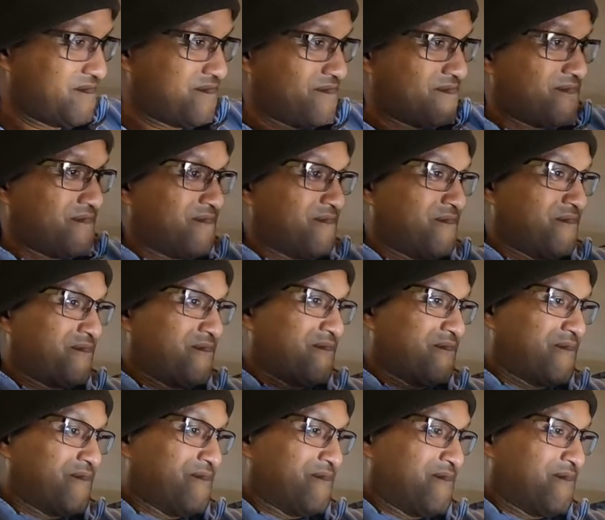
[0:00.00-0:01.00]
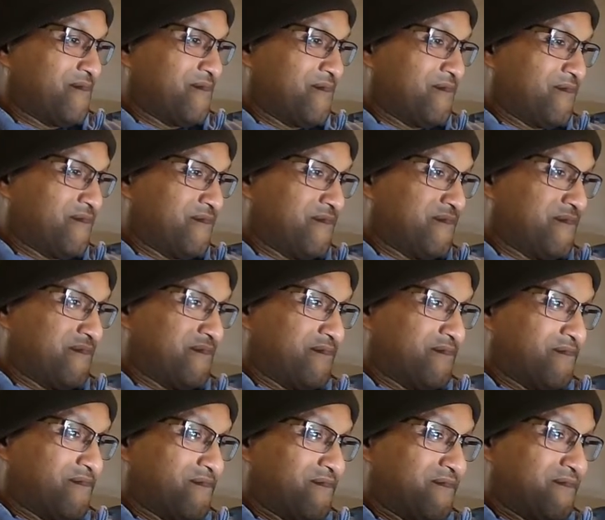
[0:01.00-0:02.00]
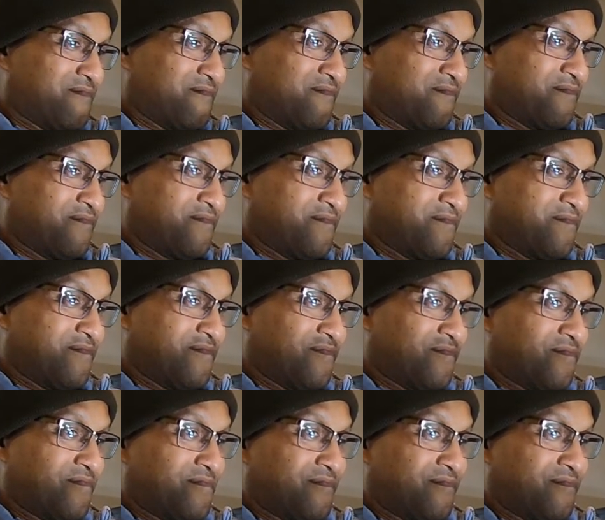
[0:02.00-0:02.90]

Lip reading: [no speech]